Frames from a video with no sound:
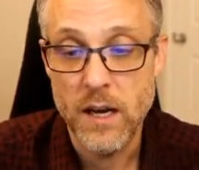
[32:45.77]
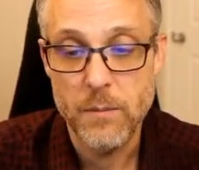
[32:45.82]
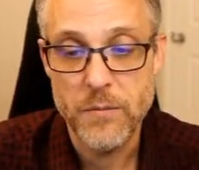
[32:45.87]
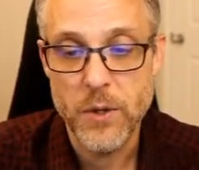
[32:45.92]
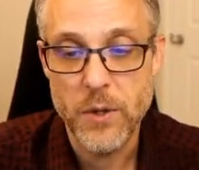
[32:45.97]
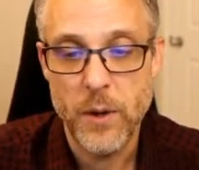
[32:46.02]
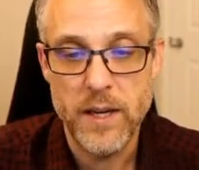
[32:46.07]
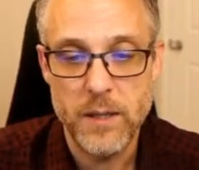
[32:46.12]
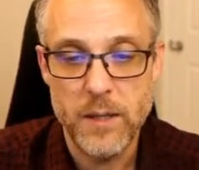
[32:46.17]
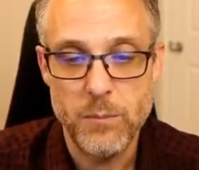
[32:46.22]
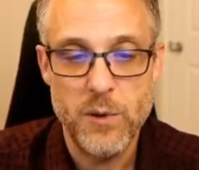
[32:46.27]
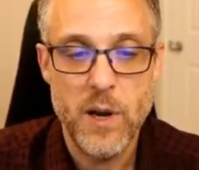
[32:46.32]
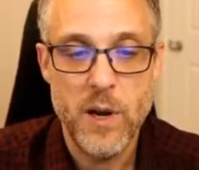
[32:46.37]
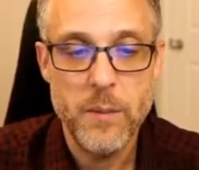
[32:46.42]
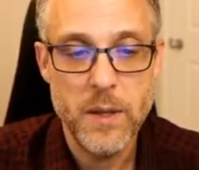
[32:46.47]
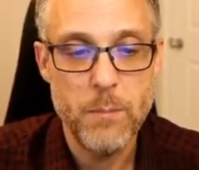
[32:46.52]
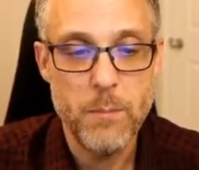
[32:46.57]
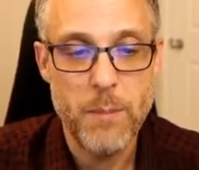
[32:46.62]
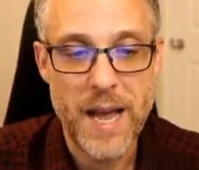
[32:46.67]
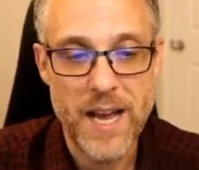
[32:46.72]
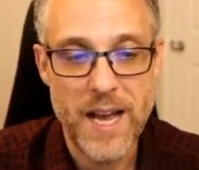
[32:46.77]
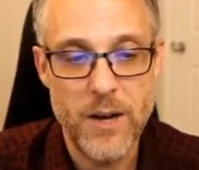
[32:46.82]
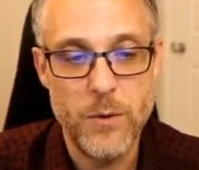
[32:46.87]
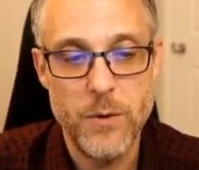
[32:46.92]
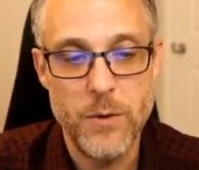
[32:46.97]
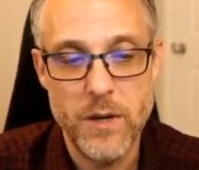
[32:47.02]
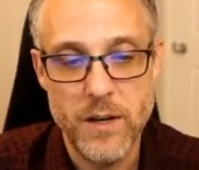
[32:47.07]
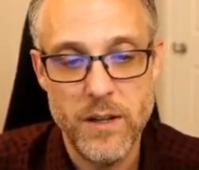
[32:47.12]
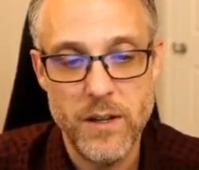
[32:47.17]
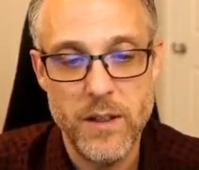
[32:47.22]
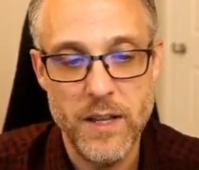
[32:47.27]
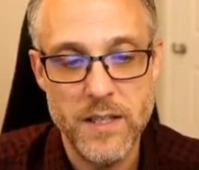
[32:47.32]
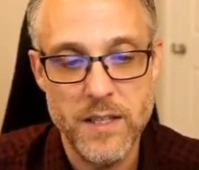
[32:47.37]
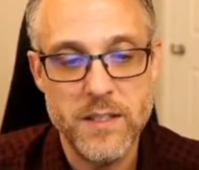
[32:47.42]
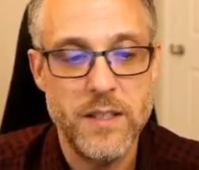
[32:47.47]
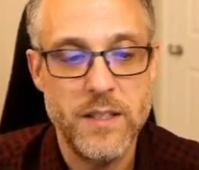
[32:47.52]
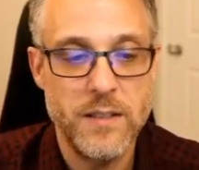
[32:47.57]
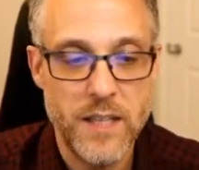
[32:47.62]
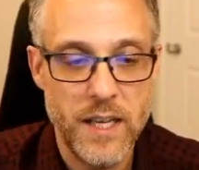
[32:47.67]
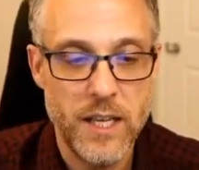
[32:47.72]
So I can probably bound
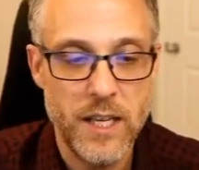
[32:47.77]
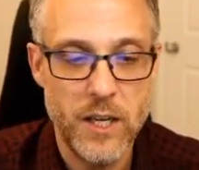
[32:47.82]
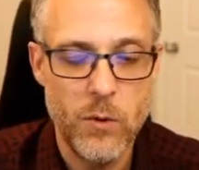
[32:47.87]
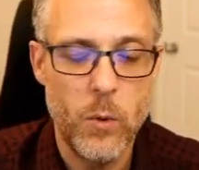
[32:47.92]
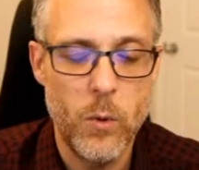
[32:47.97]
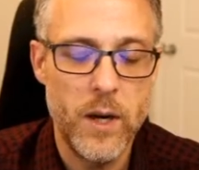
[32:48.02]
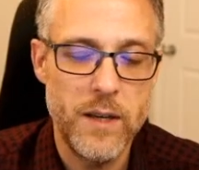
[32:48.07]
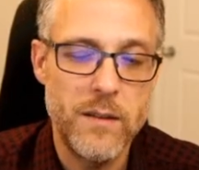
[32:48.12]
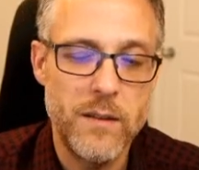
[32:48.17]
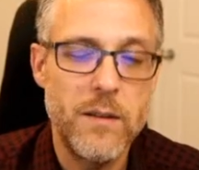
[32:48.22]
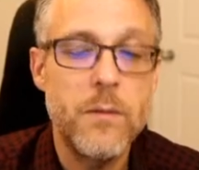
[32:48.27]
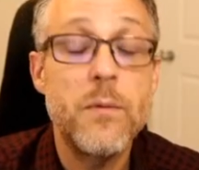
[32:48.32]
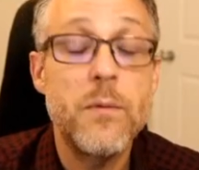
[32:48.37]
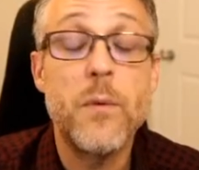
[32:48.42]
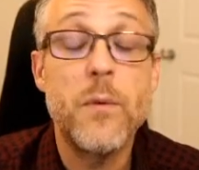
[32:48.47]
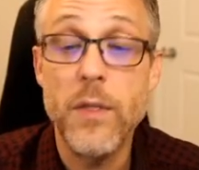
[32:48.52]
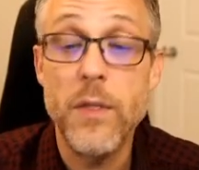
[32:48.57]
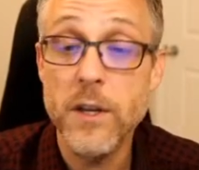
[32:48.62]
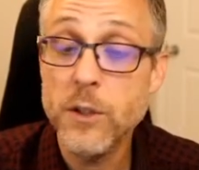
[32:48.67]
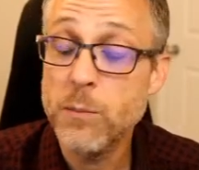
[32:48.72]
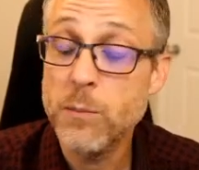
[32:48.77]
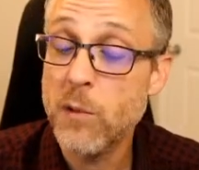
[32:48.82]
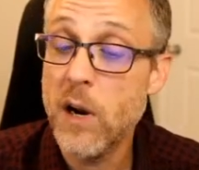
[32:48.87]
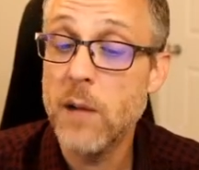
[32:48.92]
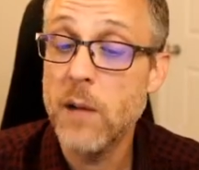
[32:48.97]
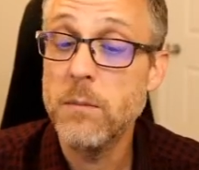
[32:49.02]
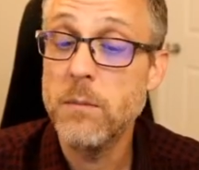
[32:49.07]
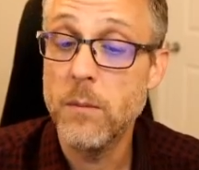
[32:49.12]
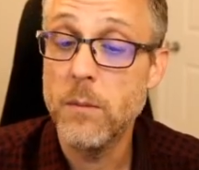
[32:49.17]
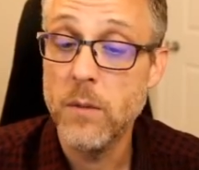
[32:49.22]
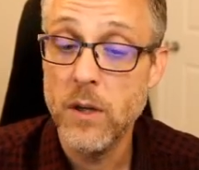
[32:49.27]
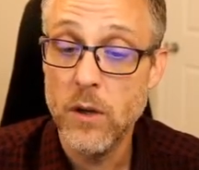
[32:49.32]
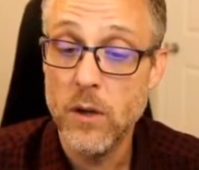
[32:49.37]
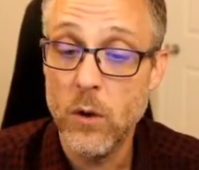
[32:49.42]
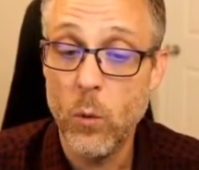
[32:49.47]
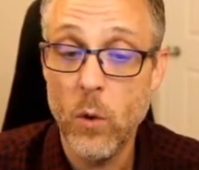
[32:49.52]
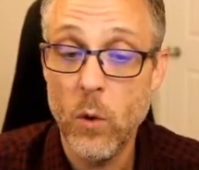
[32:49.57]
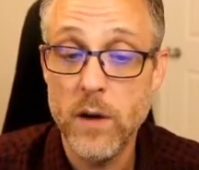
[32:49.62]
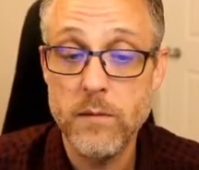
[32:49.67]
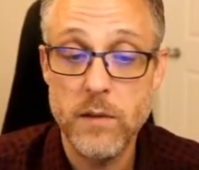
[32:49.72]
this and say, you know what, for this problem,
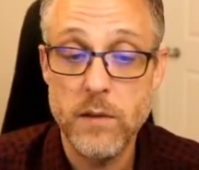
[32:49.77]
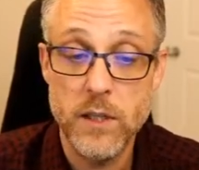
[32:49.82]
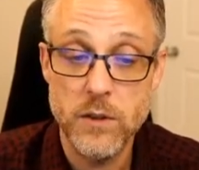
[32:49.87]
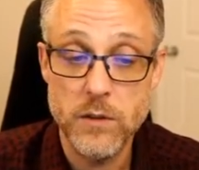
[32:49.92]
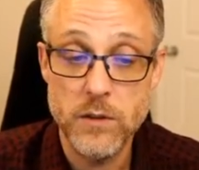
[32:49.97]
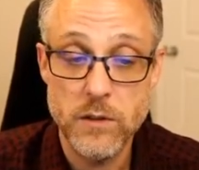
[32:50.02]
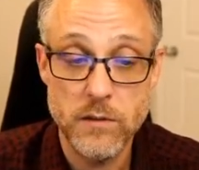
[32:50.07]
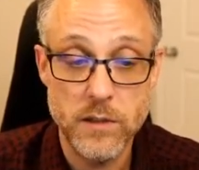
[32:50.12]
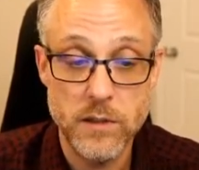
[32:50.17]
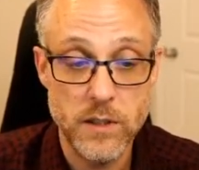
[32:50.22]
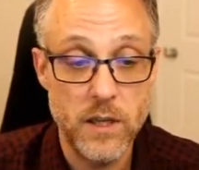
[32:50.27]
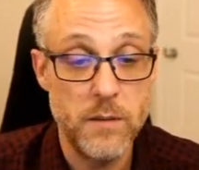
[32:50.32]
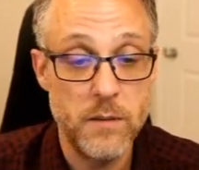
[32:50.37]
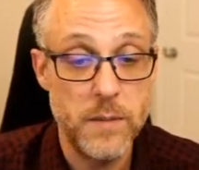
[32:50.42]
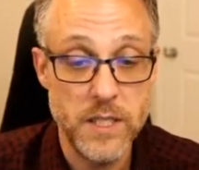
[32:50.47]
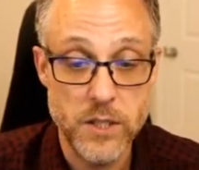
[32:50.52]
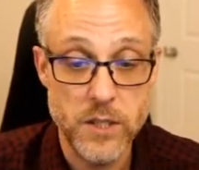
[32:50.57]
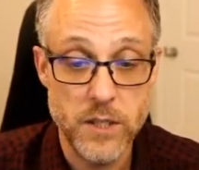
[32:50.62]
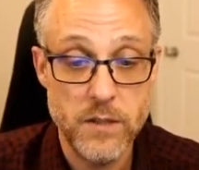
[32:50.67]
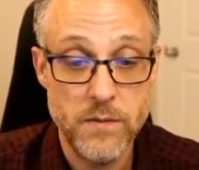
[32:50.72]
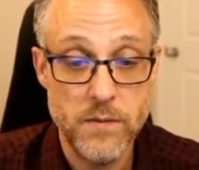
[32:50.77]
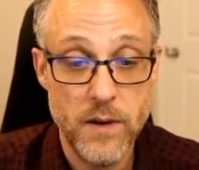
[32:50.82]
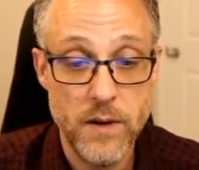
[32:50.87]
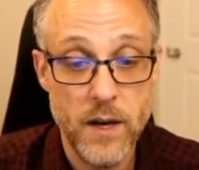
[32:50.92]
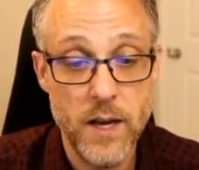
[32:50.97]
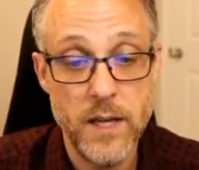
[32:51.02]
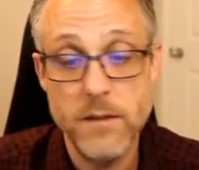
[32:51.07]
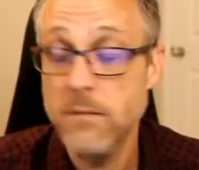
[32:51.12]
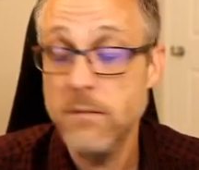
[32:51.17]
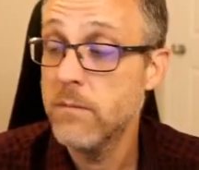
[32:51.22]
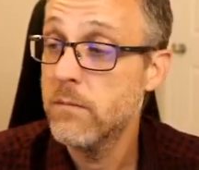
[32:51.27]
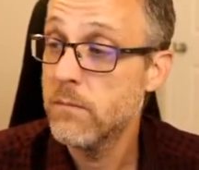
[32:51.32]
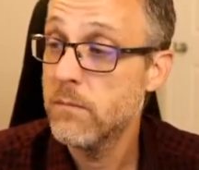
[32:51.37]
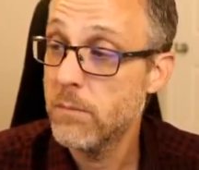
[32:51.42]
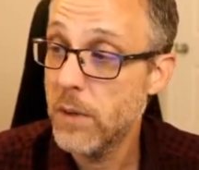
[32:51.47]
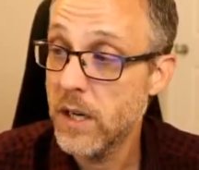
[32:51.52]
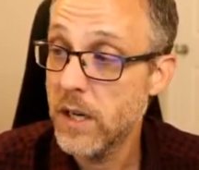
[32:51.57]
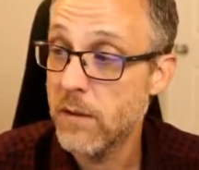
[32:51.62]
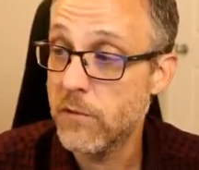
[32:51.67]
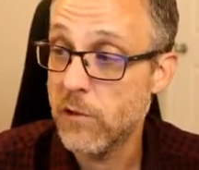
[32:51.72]
1 reducer is going to be just fine,
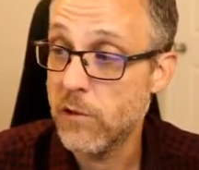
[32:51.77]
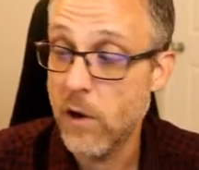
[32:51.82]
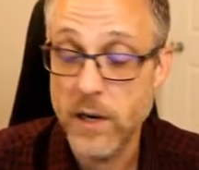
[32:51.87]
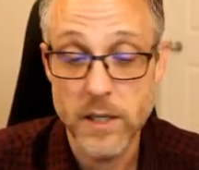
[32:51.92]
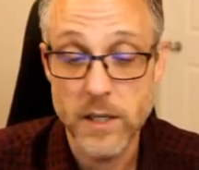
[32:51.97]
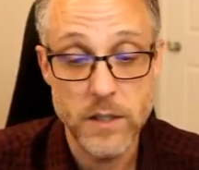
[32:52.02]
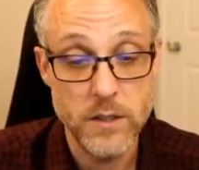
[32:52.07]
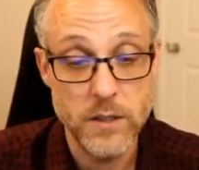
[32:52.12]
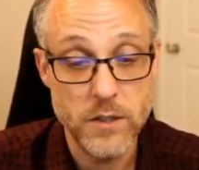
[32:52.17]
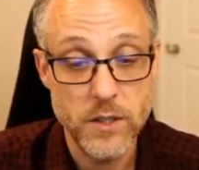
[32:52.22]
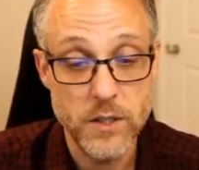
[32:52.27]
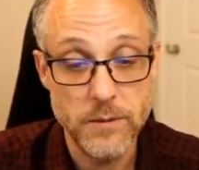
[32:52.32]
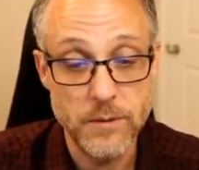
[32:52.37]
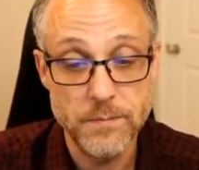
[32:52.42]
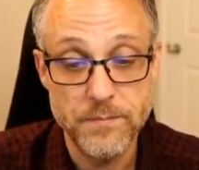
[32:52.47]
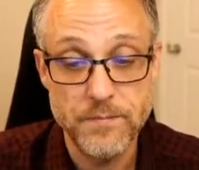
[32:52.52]
but I've drawn it as 2.